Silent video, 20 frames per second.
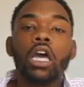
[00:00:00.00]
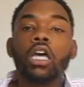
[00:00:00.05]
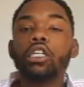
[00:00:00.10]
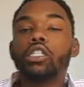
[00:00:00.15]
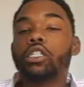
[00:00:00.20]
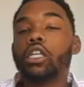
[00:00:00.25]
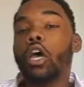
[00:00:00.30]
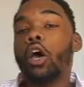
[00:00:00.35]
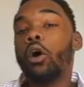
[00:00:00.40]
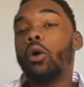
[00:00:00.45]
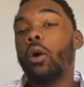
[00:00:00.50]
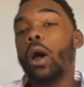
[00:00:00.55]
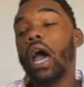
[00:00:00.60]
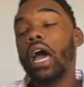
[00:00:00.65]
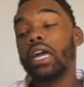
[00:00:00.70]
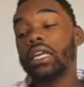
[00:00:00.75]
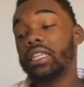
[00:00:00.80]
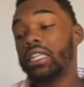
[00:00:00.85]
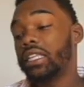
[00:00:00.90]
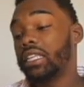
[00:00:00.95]
So
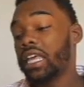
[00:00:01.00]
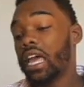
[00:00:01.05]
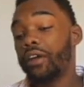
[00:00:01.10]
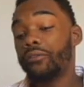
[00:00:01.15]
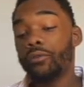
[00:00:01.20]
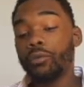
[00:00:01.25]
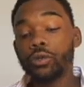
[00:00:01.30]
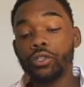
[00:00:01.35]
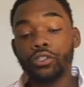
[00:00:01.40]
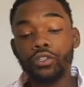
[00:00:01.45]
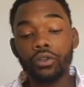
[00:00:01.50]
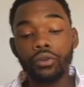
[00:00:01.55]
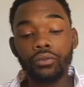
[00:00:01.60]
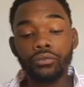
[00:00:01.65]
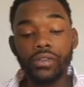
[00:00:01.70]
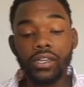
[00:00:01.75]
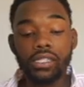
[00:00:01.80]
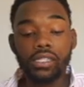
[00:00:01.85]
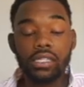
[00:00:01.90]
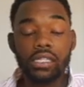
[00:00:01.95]
I think that everyone should
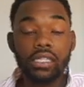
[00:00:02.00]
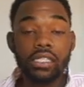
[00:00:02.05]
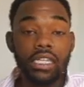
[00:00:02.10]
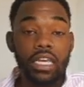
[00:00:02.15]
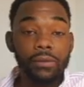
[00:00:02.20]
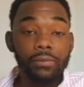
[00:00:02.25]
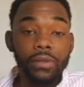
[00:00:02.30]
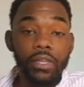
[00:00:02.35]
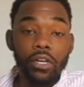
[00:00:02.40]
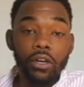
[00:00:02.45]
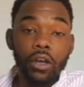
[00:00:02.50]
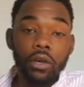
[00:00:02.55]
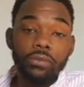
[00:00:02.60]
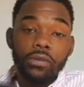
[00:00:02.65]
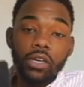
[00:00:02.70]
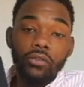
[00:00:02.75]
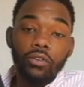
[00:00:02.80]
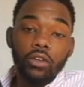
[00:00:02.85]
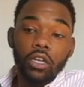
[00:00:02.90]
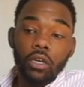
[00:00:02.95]
invest in a day planner. I'm
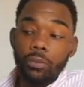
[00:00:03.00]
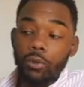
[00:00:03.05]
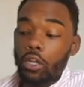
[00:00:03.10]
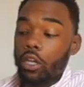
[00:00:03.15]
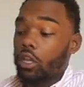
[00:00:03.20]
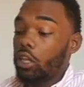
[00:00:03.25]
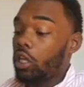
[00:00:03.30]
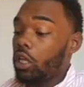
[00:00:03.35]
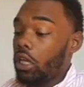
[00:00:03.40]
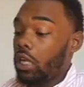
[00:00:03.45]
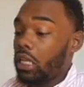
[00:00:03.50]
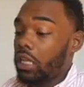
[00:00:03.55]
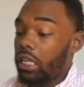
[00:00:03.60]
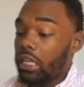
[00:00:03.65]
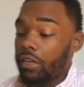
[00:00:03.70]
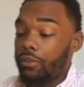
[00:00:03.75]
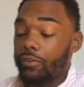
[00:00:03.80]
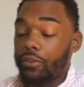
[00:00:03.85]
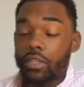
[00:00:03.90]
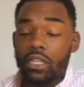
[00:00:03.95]
definitely going to put a link,
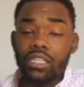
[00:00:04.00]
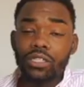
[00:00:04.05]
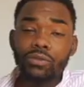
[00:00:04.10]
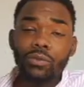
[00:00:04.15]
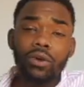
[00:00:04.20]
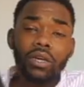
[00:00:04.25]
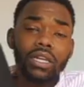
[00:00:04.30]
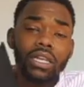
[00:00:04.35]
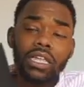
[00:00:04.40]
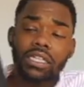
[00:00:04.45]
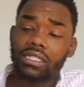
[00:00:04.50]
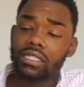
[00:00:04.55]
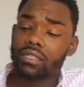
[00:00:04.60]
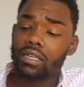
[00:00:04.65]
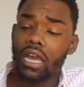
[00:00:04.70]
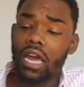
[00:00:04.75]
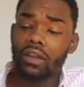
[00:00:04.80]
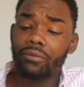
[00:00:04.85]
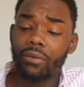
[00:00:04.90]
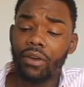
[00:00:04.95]
link for this one. It's
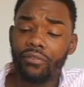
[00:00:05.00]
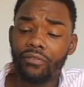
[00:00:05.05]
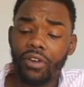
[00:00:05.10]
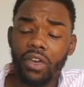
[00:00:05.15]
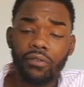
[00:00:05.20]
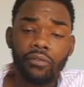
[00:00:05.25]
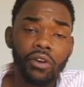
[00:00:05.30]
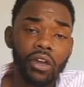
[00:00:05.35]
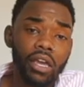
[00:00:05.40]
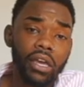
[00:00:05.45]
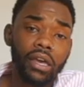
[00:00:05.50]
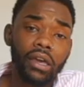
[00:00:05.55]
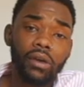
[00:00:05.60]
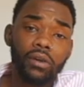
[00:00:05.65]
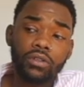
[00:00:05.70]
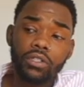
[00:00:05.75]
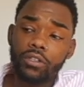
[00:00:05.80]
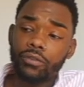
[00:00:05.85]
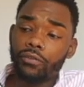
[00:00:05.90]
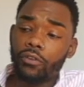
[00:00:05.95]
kind of my favorite. It
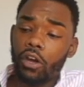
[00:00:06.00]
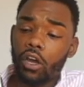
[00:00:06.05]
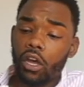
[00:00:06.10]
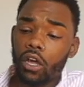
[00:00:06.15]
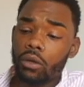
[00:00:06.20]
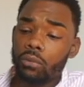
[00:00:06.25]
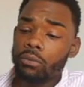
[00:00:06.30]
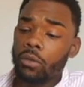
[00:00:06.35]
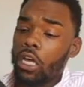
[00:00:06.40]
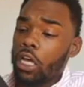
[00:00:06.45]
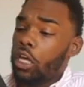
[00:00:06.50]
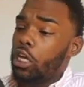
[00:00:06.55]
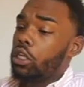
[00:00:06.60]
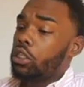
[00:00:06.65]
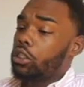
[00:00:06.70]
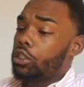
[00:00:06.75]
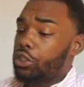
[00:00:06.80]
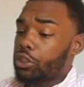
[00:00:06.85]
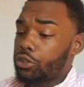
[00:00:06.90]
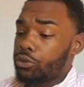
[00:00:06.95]
goes from
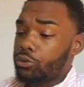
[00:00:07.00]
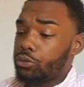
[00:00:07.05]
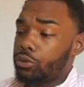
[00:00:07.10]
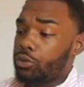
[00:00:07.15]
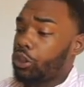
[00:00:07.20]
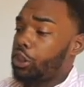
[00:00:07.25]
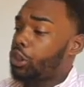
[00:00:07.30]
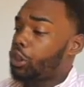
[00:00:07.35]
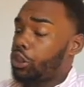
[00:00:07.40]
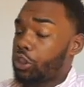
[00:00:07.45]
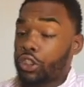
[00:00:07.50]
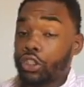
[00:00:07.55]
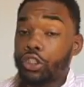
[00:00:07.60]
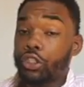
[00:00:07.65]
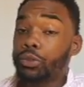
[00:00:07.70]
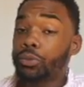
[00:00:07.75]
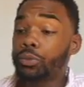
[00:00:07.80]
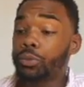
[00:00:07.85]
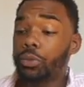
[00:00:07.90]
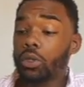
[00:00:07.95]
June to
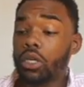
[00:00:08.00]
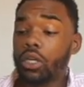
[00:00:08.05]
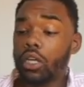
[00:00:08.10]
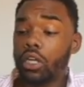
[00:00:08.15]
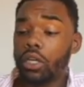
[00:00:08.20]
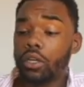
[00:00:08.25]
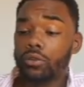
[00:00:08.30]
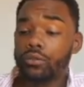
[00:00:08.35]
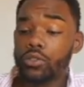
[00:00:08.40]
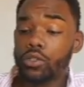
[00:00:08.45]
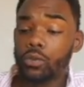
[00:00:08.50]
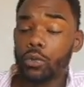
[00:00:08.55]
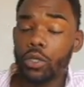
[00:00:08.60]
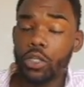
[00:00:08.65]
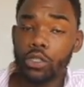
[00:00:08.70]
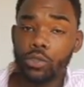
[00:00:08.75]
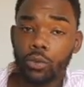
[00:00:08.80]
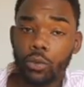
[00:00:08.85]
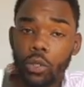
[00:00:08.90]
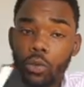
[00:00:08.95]
June of
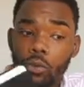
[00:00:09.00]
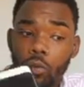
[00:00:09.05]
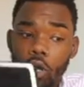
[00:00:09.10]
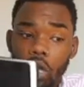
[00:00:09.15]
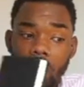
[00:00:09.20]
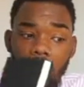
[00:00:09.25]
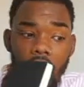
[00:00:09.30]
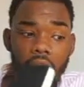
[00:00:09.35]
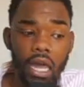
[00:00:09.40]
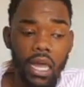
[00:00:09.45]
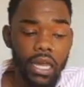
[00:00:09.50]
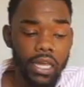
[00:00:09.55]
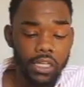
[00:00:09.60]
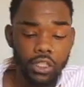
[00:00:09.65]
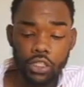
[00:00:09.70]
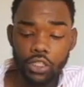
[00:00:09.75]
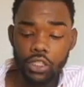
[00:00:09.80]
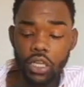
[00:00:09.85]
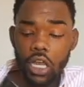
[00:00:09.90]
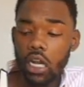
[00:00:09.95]
2021. I
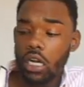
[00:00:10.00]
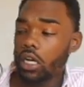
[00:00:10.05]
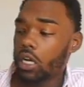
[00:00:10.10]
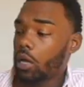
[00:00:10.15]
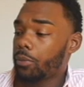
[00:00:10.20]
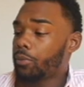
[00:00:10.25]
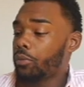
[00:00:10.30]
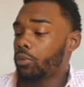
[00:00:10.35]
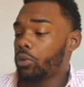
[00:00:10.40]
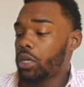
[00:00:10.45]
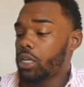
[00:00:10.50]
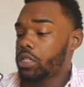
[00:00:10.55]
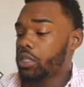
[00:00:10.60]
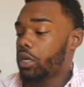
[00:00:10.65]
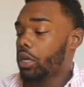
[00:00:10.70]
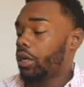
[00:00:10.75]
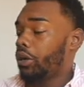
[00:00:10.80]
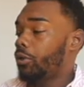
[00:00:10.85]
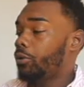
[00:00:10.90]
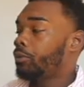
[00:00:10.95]
just got it a couple weeks
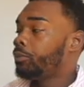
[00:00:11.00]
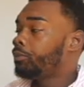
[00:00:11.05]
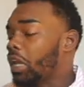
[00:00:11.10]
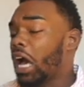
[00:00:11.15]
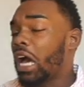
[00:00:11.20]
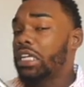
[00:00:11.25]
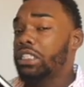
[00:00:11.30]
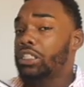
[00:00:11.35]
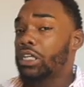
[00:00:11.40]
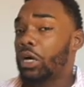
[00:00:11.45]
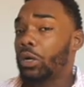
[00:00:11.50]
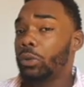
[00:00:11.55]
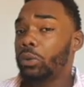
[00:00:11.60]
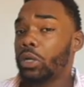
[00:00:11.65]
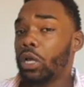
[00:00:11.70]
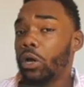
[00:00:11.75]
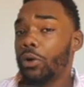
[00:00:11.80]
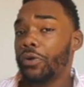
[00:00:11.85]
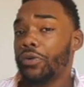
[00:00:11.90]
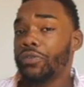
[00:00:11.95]
ago. I don't
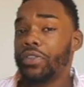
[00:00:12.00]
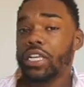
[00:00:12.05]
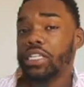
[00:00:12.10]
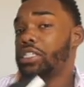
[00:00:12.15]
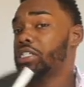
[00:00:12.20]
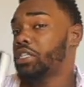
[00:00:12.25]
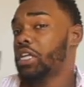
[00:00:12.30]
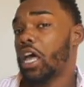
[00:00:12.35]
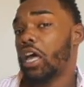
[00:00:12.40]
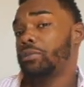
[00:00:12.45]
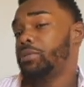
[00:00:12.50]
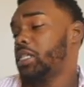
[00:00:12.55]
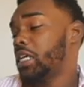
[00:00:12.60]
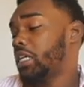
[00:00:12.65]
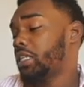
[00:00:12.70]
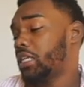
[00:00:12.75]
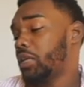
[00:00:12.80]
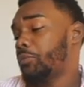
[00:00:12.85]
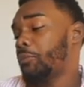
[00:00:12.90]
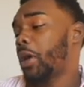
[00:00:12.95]
know if they just
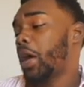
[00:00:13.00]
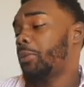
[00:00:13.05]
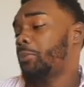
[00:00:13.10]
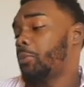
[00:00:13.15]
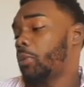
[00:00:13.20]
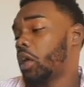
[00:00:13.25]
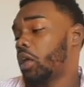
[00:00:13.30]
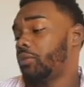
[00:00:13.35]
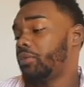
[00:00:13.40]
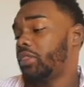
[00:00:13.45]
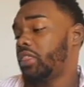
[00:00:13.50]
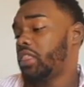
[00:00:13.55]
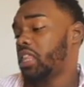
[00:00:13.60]
update them by month.